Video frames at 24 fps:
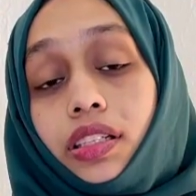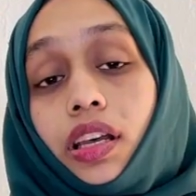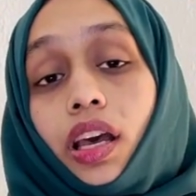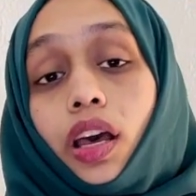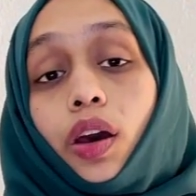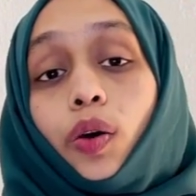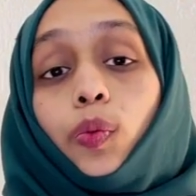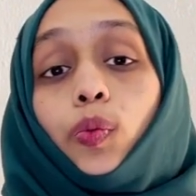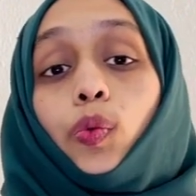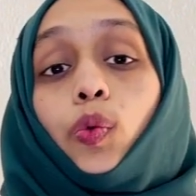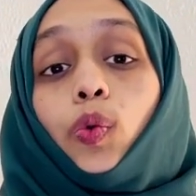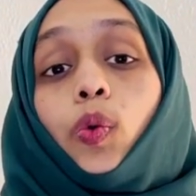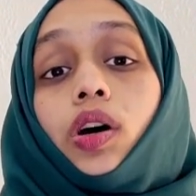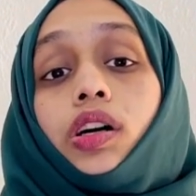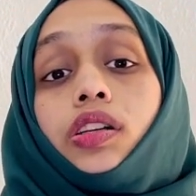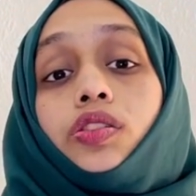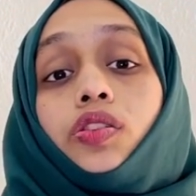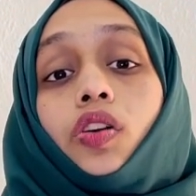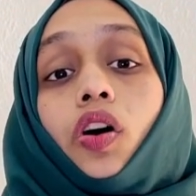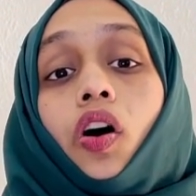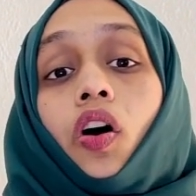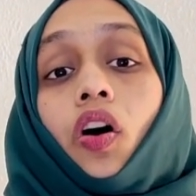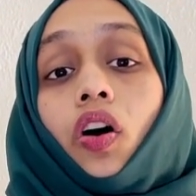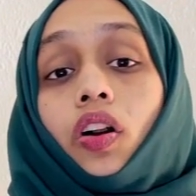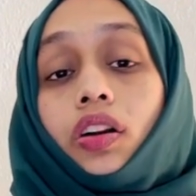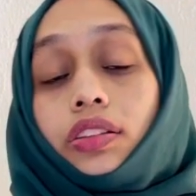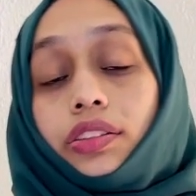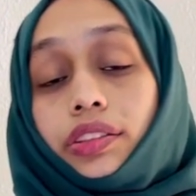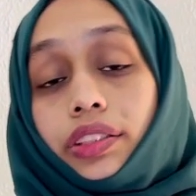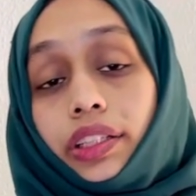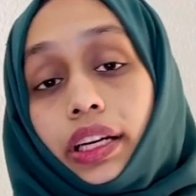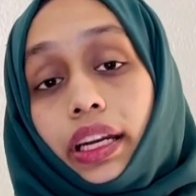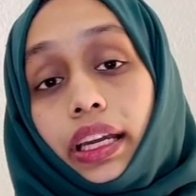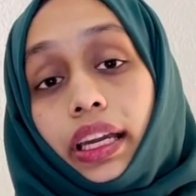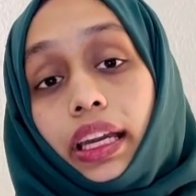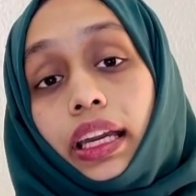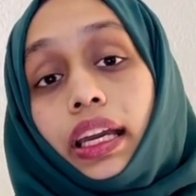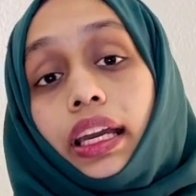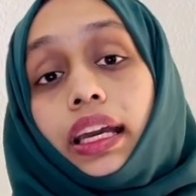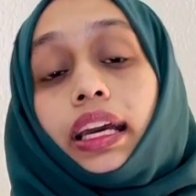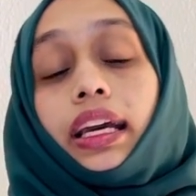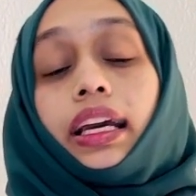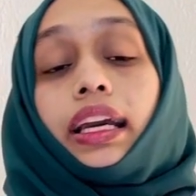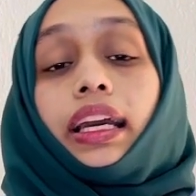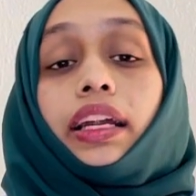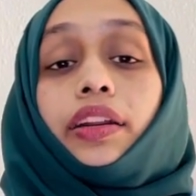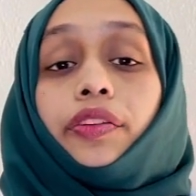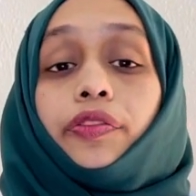who was already
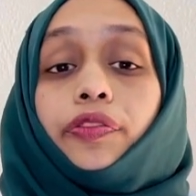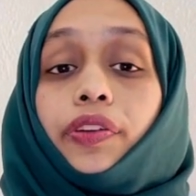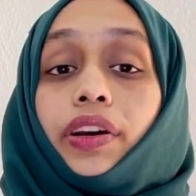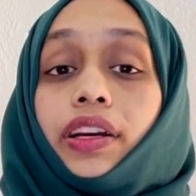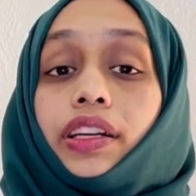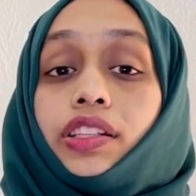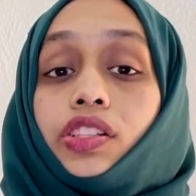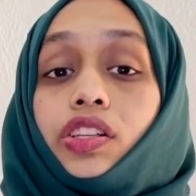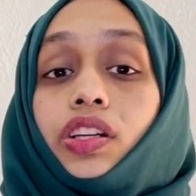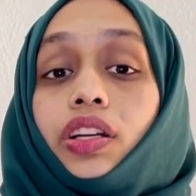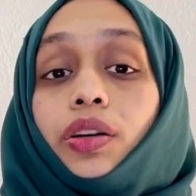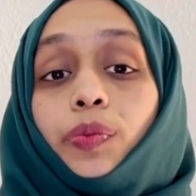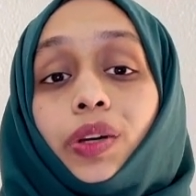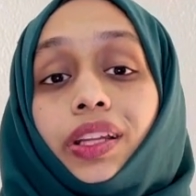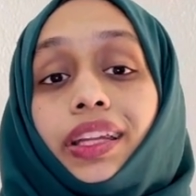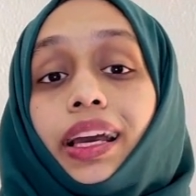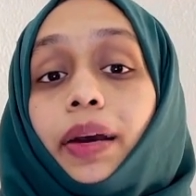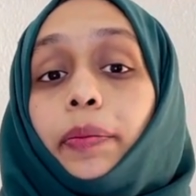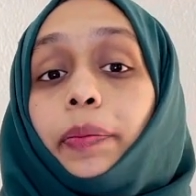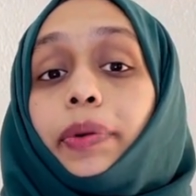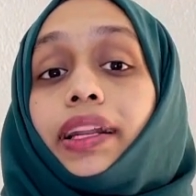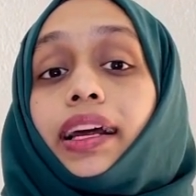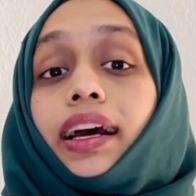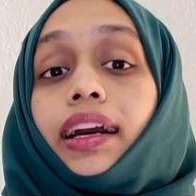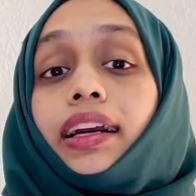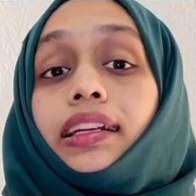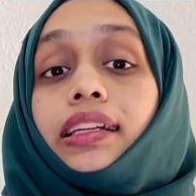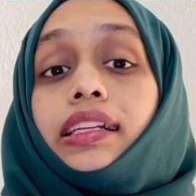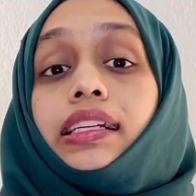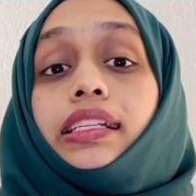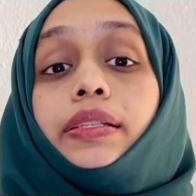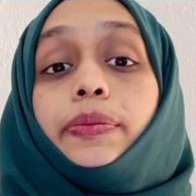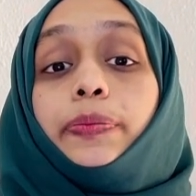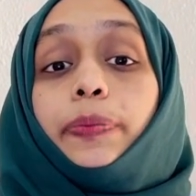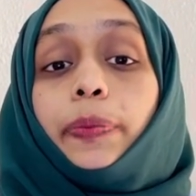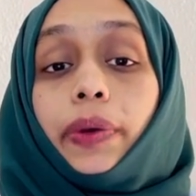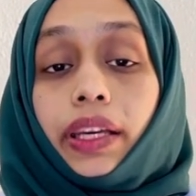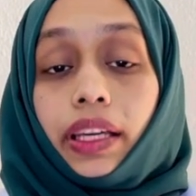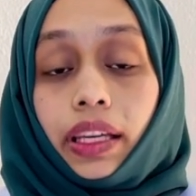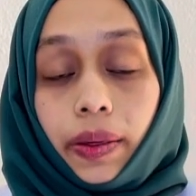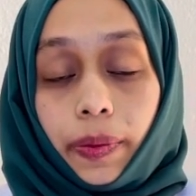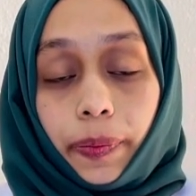infected with hepatitis B,